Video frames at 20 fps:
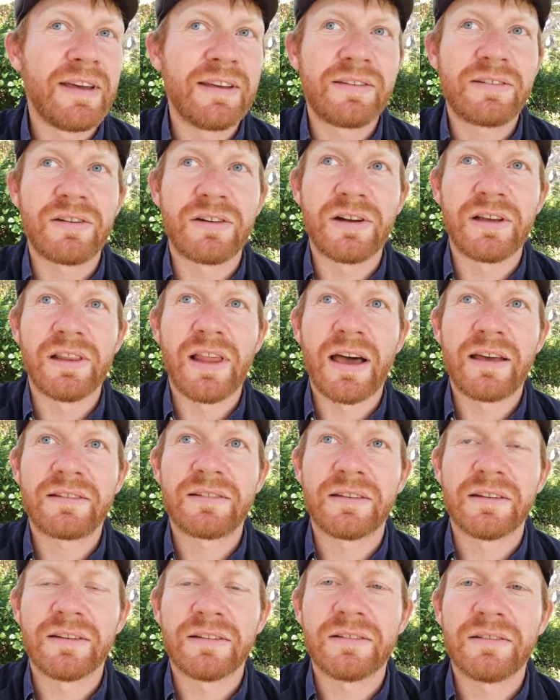history
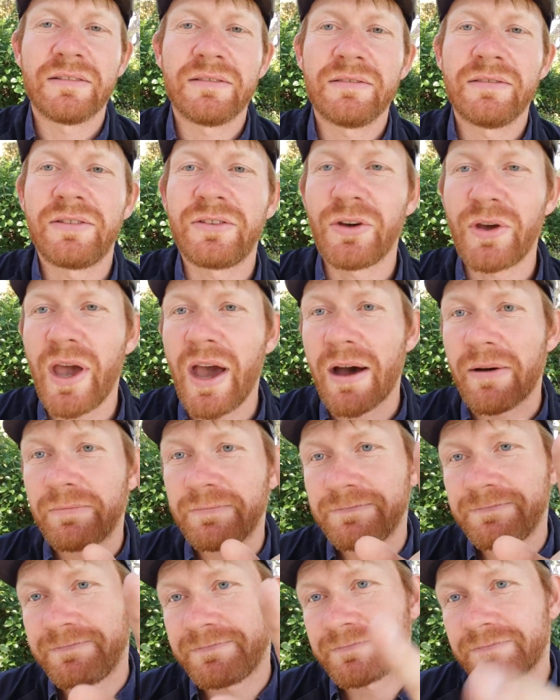lesson. So yeah,
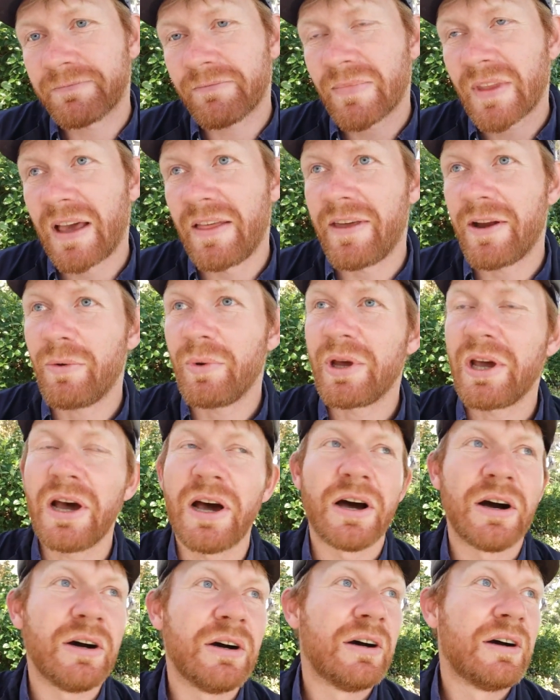there we
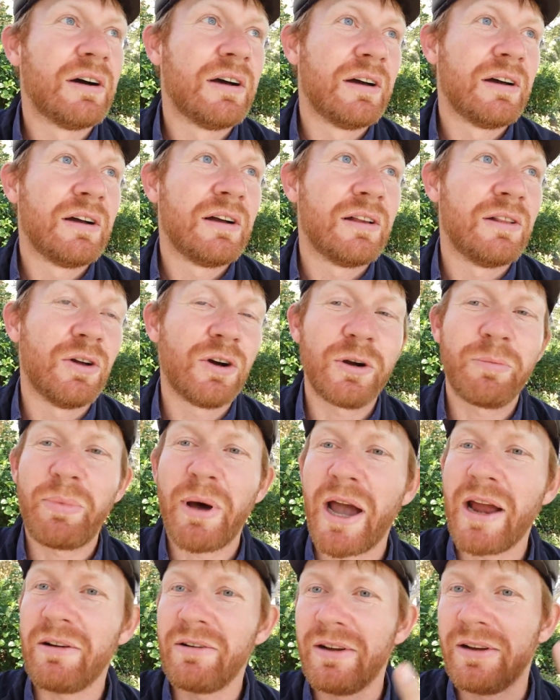go. Lord
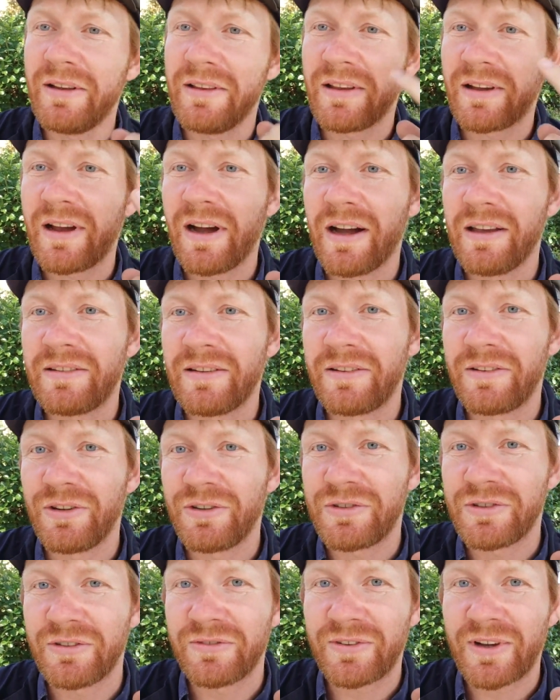Byron and the
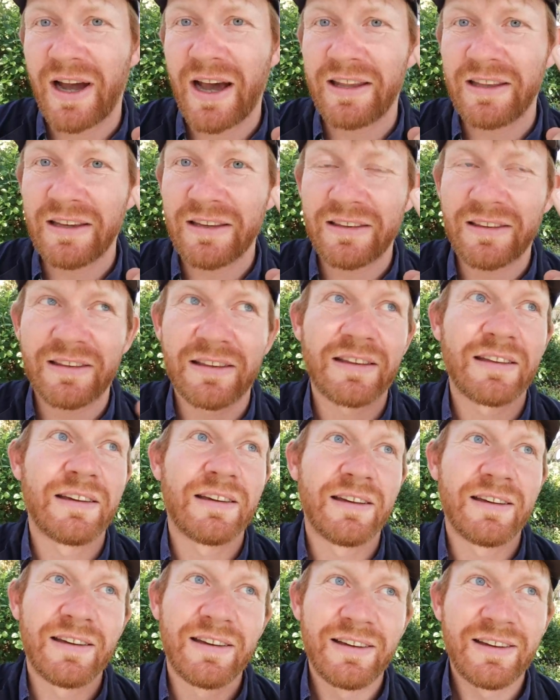Constitution of Cádiz.
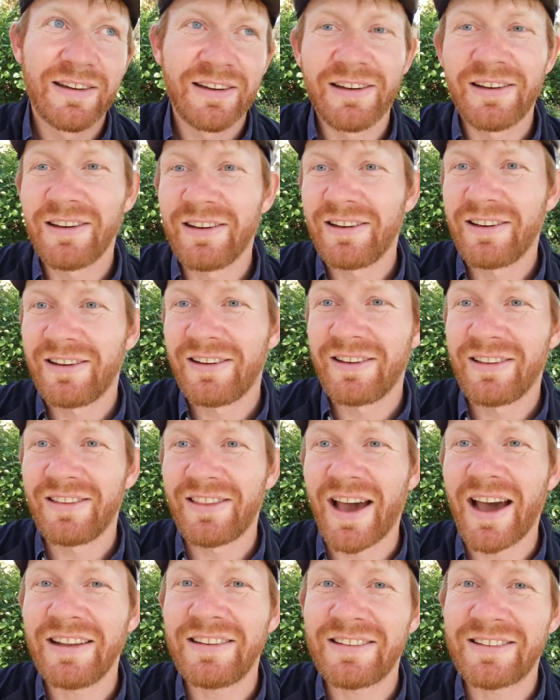
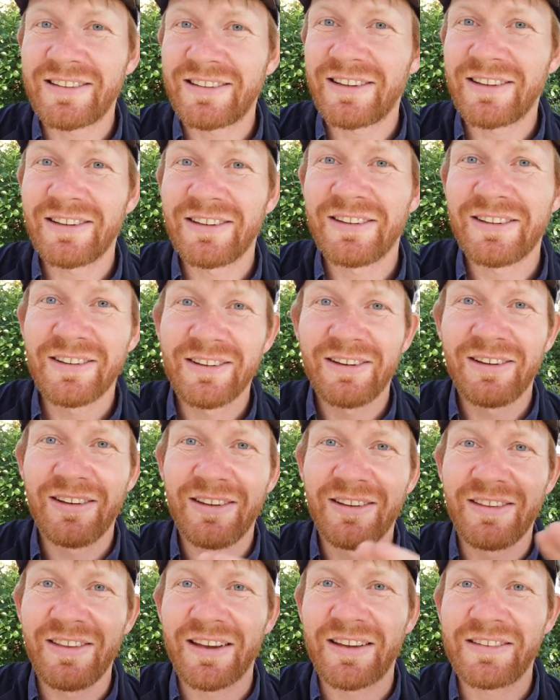That's
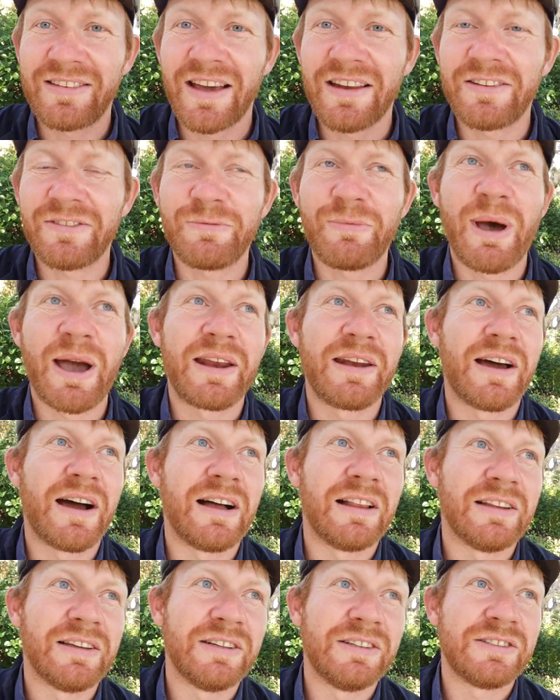the extent of my
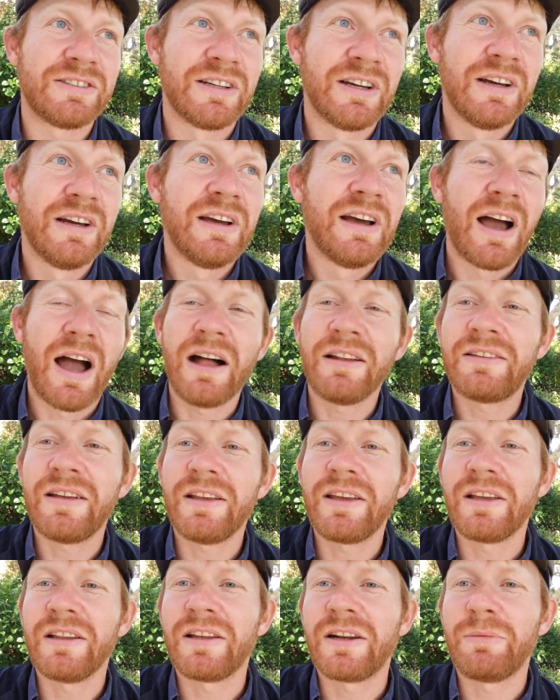knowledge. I'll
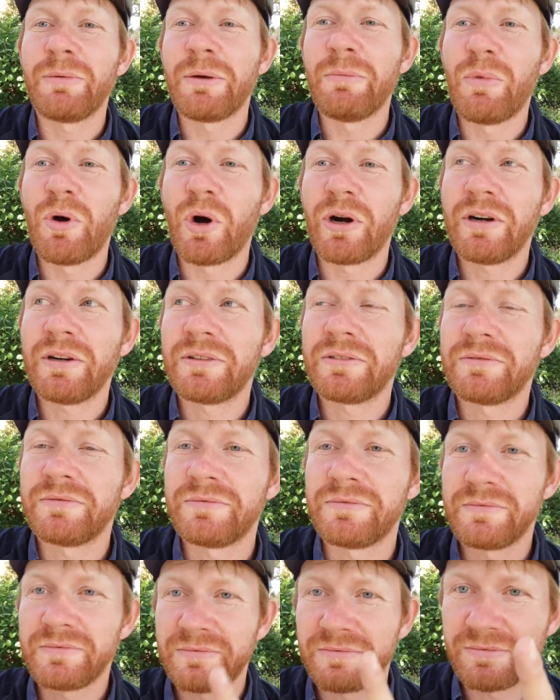tell you a little bit more
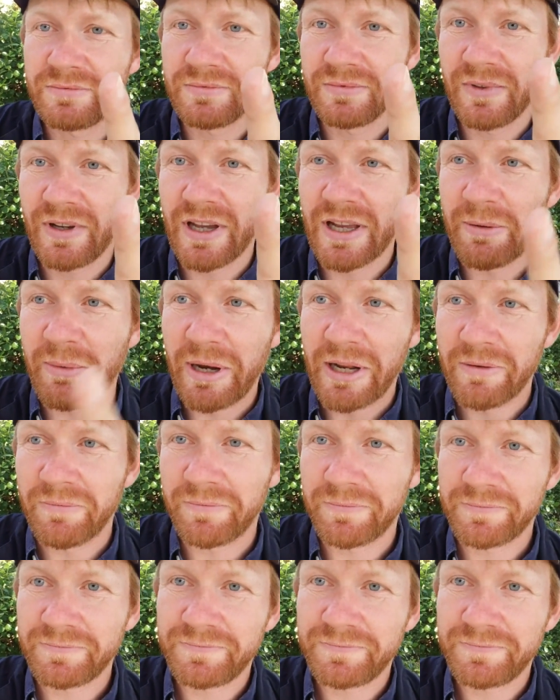in a minute.